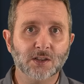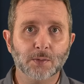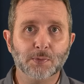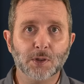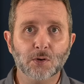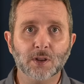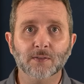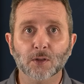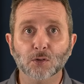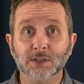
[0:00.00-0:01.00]
to the beauty
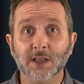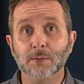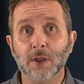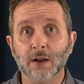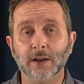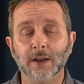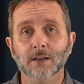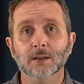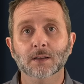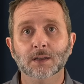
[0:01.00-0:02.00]
of those getting married.
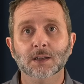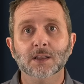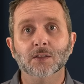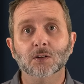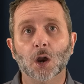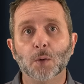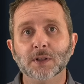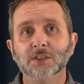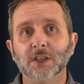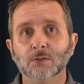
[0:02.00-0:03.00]
The
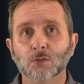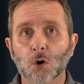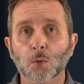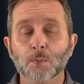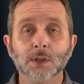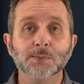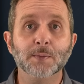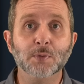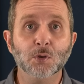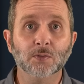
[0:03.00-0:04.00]
garments and robe must be
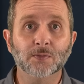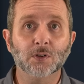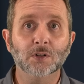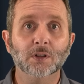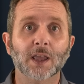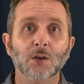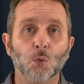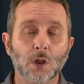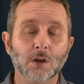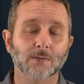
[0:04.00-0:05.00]
beautiful and
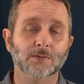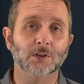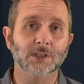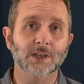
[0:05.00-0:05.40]
wonderful